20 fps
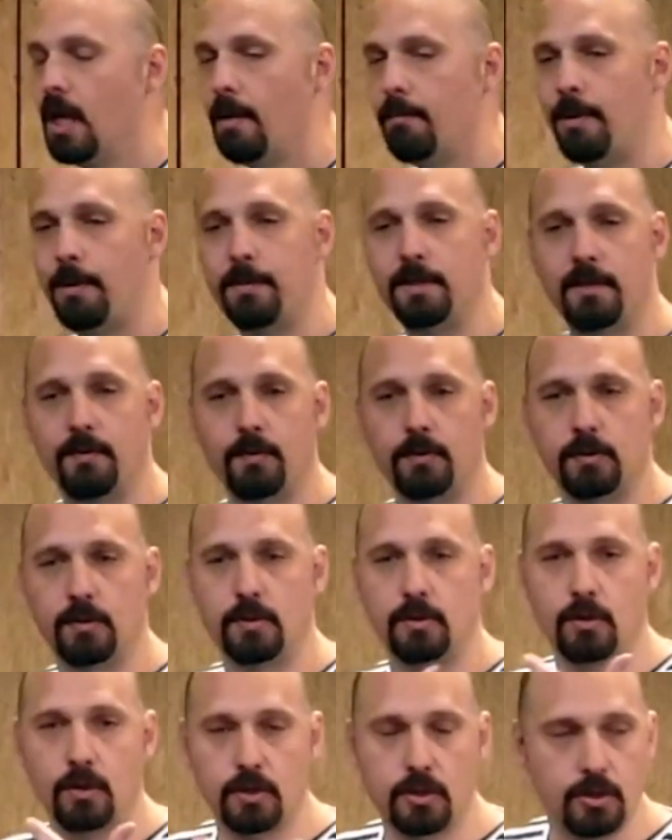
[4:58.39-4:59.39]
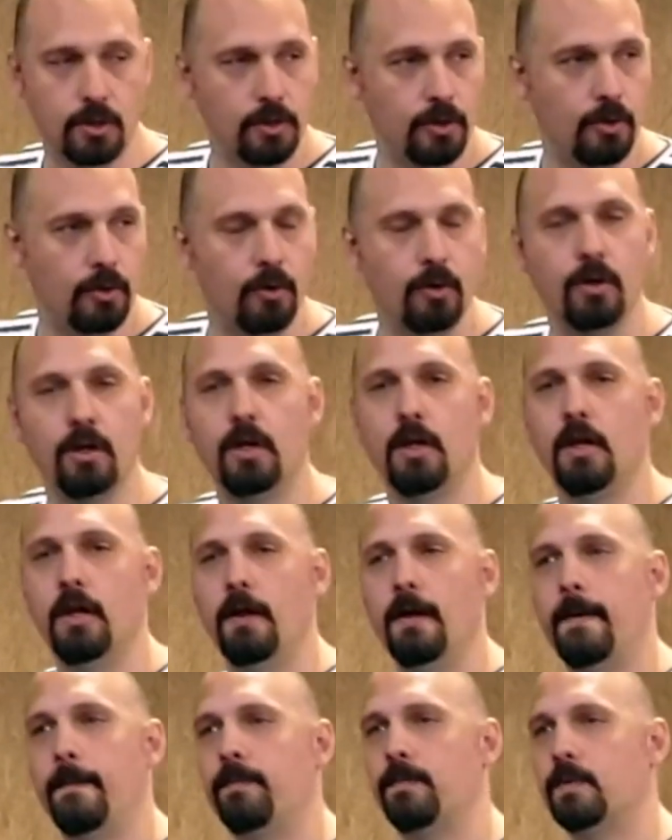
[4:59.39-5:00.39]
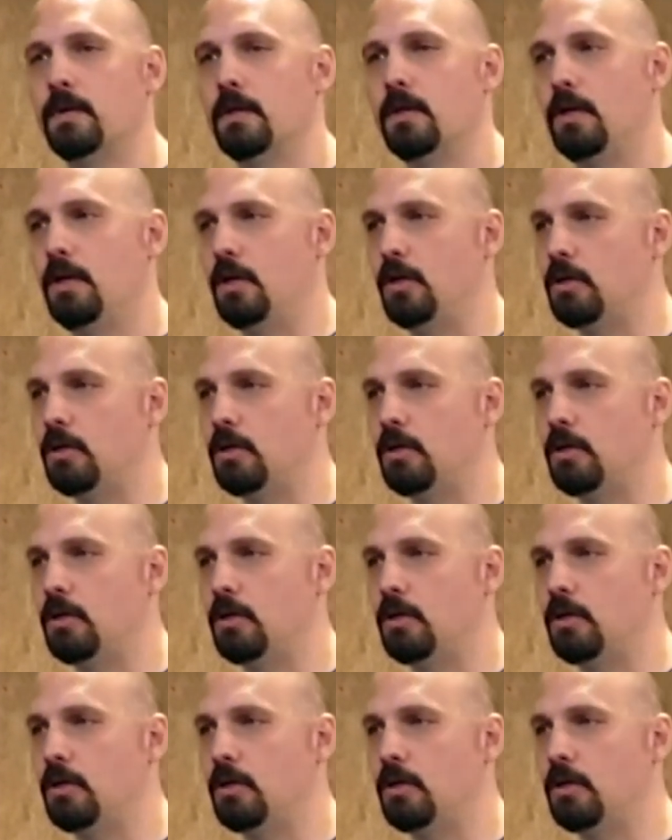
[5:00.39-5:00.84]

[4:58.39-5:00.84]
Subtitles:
Maybe they want to torture you. It